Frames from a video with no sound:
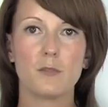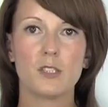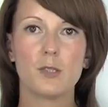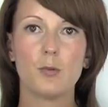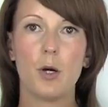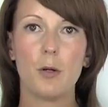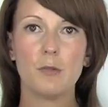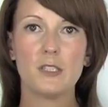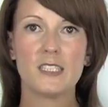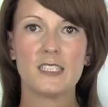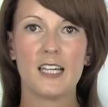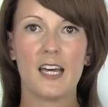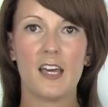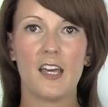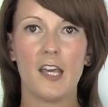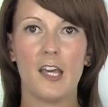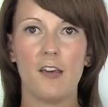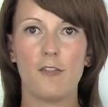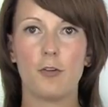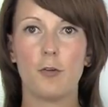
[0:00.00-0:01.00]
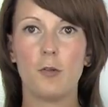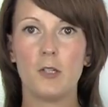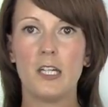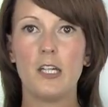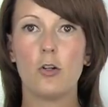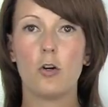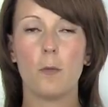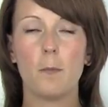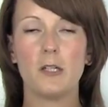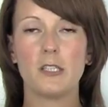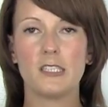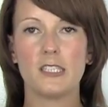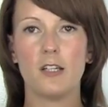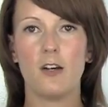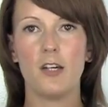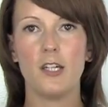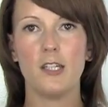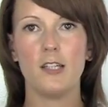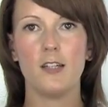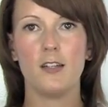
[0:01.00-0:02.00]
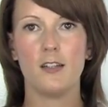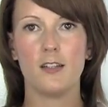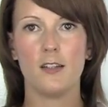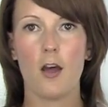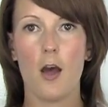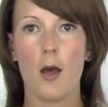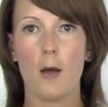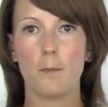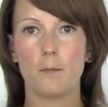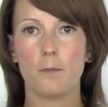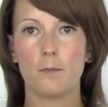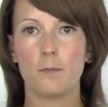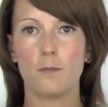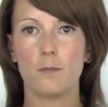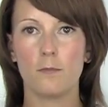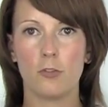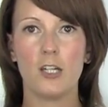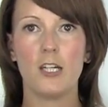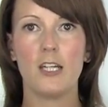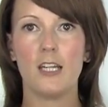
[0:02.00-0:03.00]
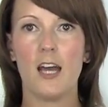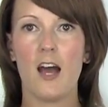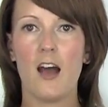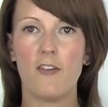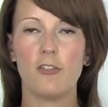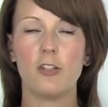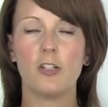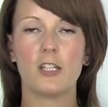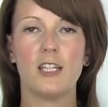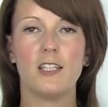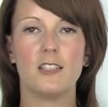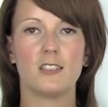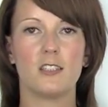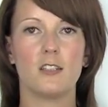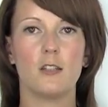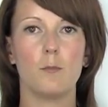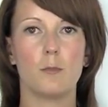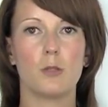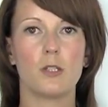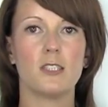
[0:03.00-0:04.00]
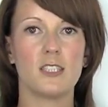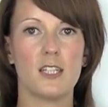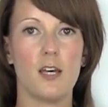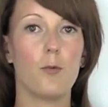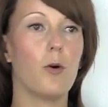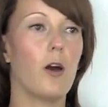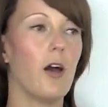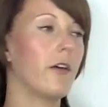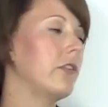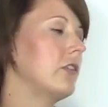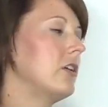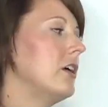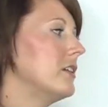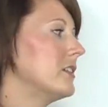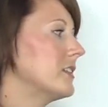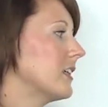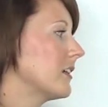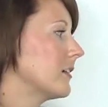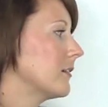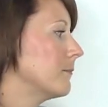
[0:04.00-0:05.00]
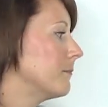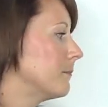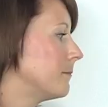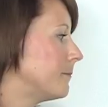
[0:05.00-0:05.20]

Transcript: So I would say, if you're an e-commerce site, really have a look into them because they're worth using.